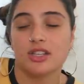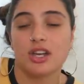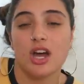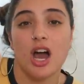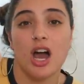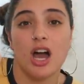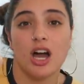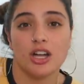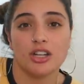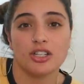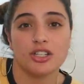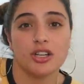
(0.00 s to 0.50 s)

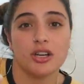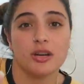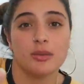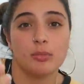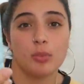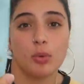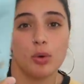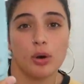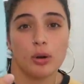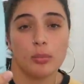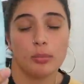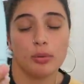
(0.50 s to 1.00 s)

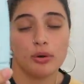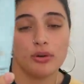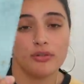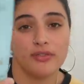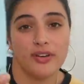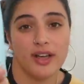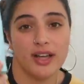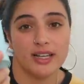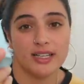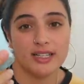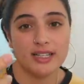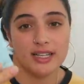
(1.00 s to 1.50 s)
Tatcha Pore
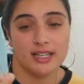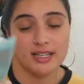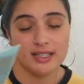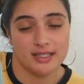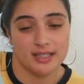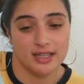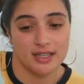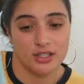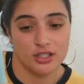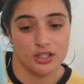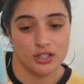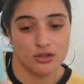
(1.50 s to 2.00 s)
Perfecting
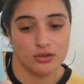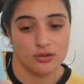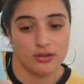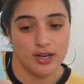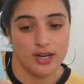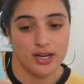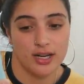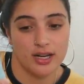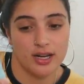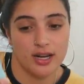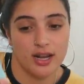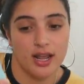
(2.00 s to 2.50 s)

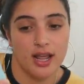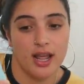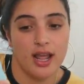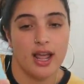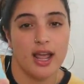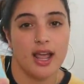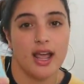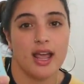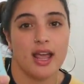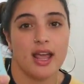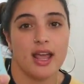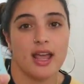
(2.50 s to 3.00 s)
Sunscreen.
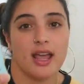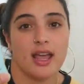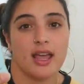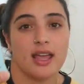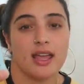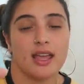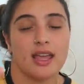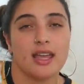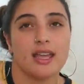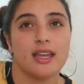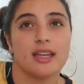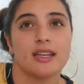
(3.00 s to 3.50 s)

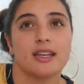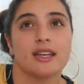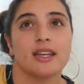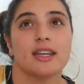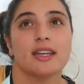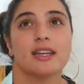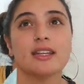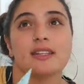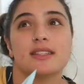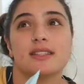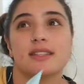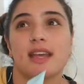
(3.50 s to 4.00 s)
It
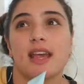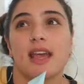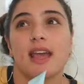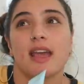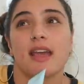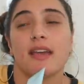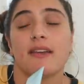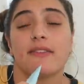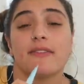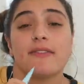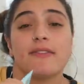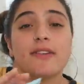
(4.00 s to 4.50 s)
is
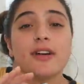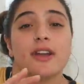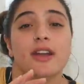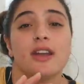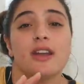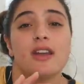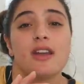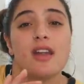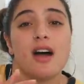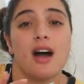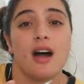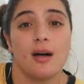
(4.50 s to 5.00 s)
a
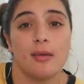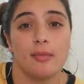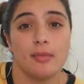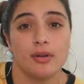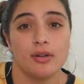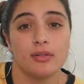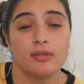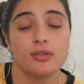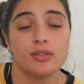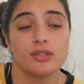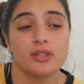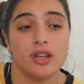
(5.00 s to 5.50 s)

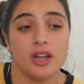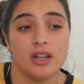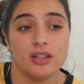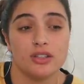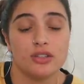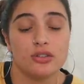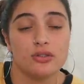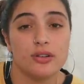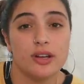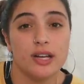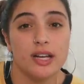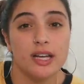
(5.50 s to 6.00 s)
phenomenal
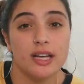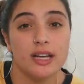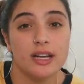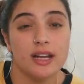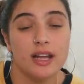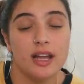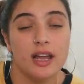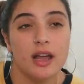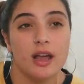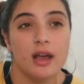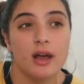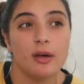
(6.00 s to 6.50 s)

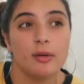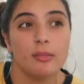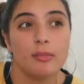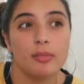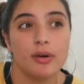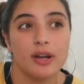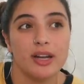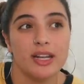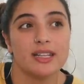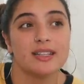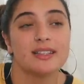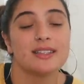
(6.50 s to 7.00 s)
sunscreen,
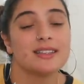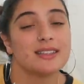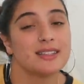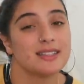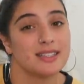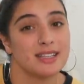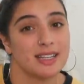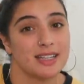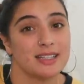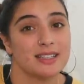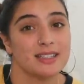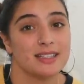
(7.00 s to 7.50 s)
but it's
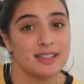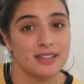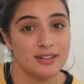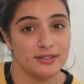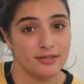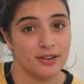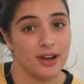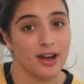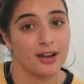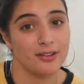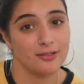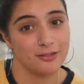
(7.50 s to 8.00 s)

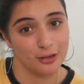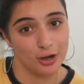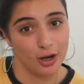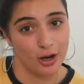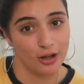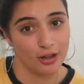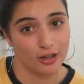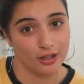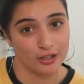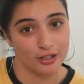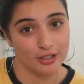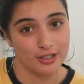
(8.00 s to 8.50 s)

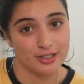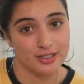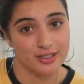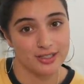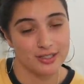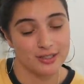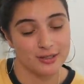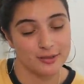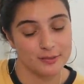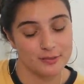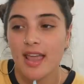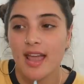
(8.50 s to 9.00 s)

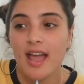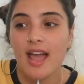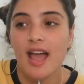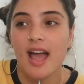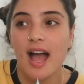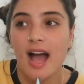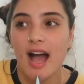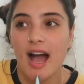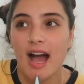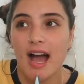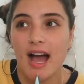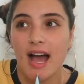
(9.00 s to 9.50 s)
$65.
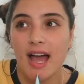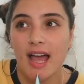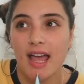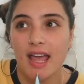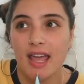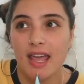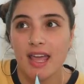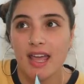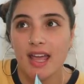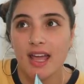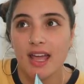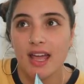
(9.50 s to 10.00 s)

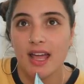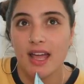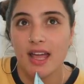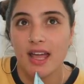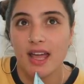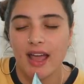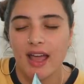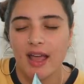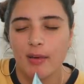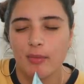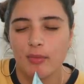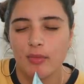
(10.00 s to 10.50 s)
I
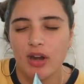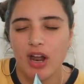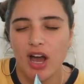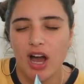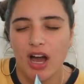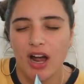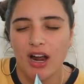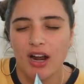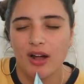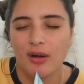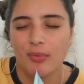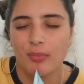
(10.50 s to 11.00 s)
am
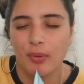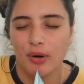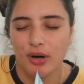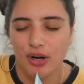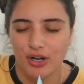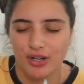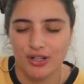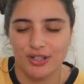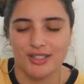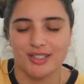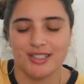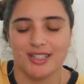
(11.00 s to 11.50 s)
not a
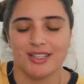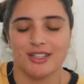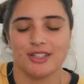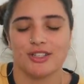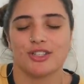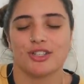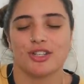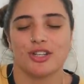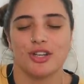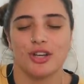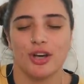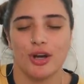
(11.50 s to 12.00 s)

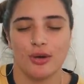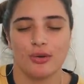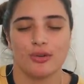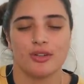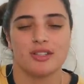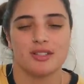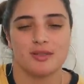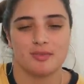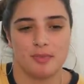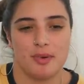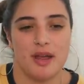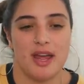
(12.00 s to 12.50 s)
person to go
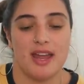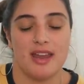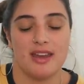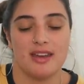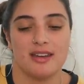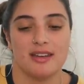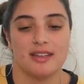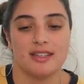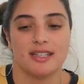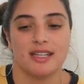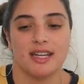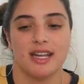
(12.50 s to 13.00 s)

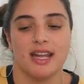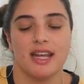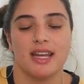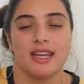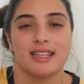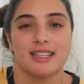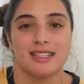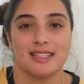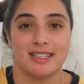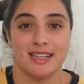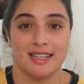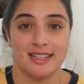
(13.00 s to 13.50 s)
spend
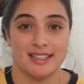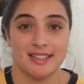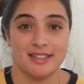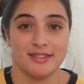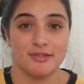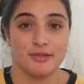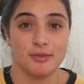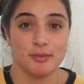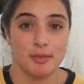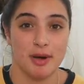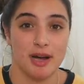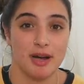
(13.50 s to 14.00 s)

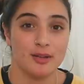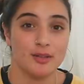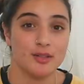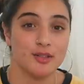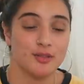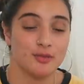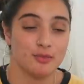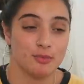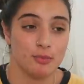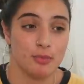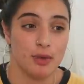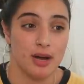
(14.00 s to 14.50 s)
excessive amounts
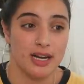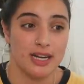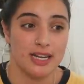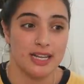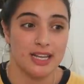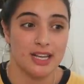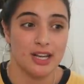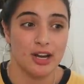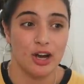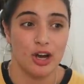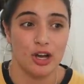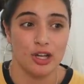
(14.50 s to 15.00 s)
of
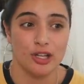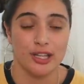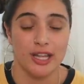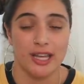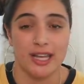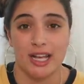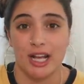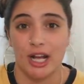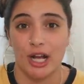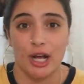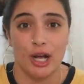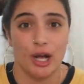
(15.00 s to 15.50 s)
money on
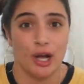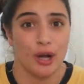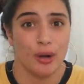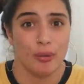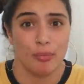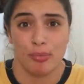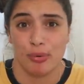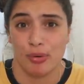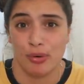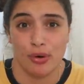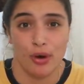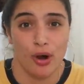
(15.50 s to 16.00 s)
like a
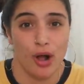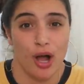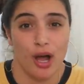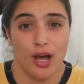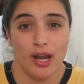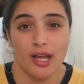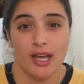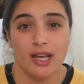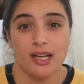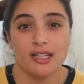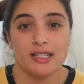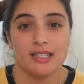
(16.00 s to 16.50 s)

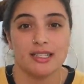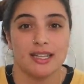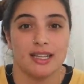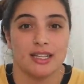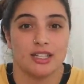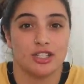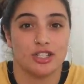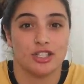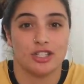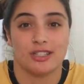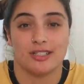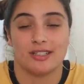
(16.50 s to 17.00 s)
product.
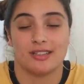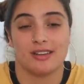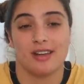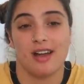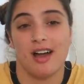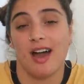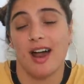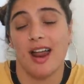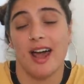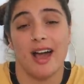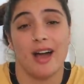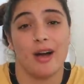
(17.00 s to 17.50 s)
That's just
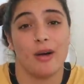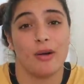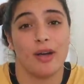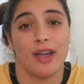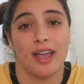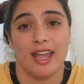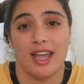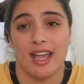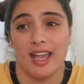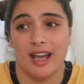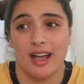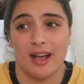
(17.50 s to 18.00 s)
not how I
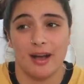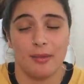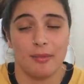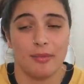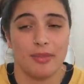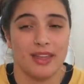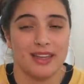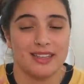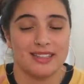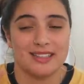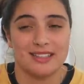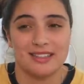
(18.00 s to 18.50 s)

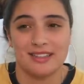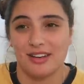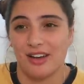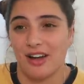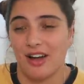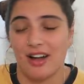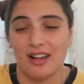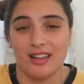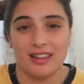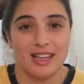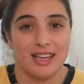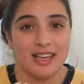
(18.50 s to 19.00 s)
am. That's
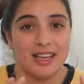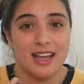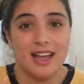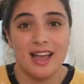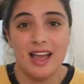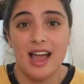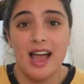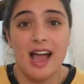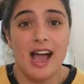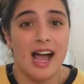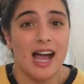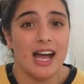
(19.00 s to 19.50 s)
not like,
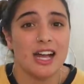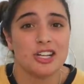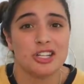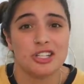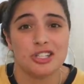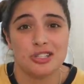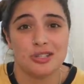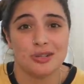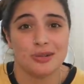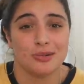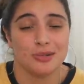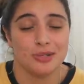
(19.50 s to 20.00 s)
I
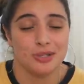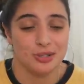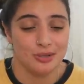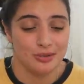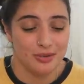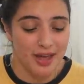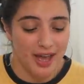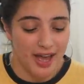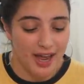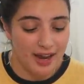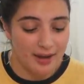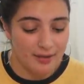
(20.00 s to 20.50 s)
just don't do
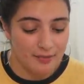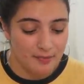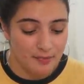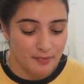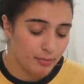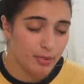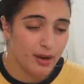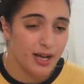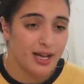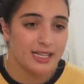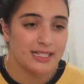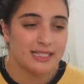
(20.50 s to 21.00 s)
that.
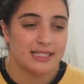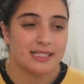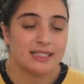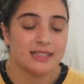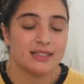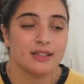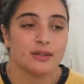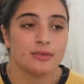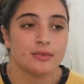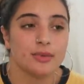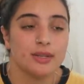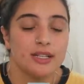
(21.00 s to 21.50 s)
But
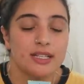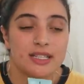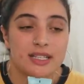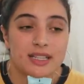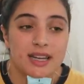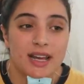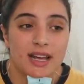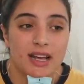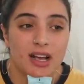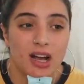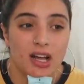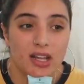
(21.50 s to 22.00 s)
the
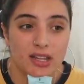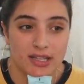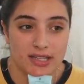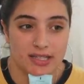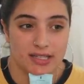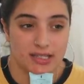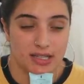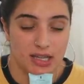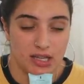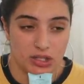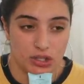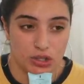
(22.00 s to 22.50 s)
reason I got
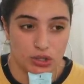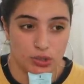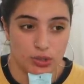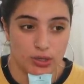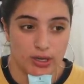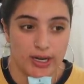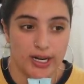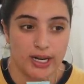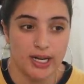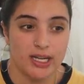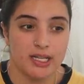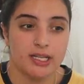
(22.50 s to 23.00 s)
this
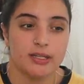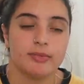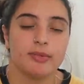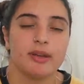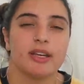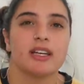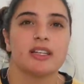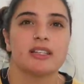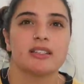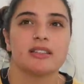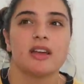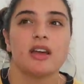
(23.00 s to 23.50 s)
sunscreen is
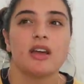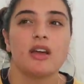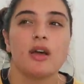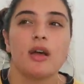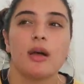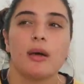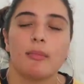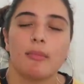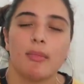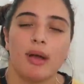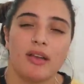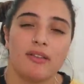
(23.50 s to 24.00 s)
because
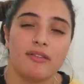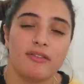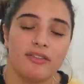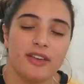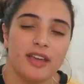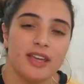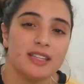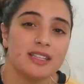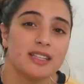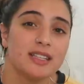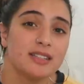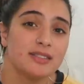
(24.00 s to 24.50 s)
my
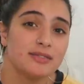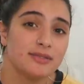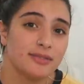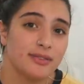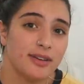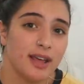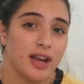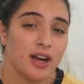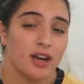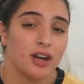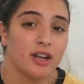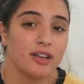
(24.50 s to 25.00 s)
face is
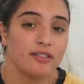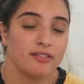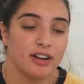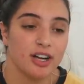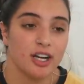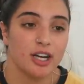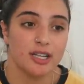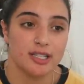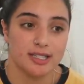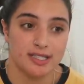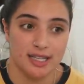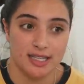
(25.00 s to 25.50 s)
very,
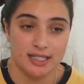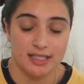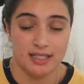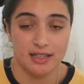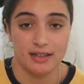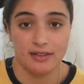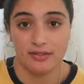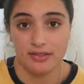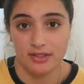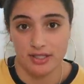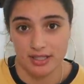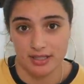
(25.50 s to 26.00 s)
very
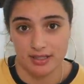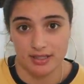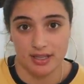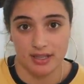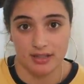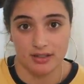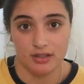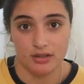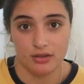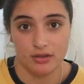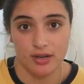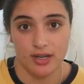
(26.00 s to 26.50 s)
sensitive to
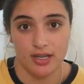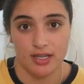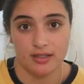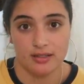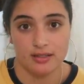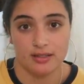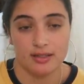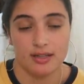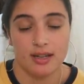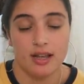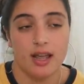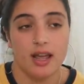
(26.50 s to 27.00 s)

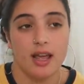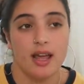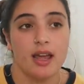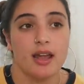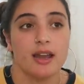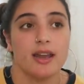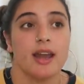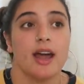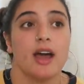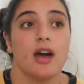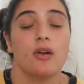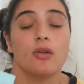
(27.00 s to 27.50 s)
sunscreens.
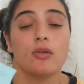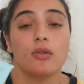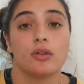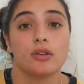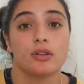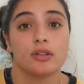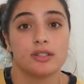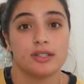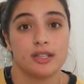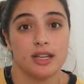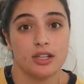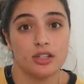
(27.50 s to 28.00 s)
Now,
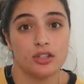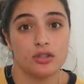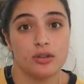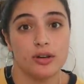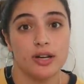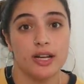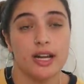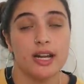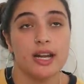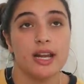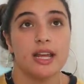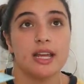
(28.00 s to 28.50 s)

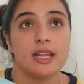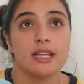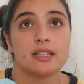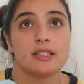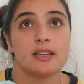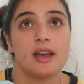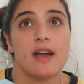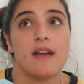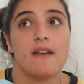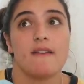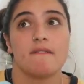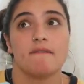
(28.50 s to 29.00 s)
sunscreen is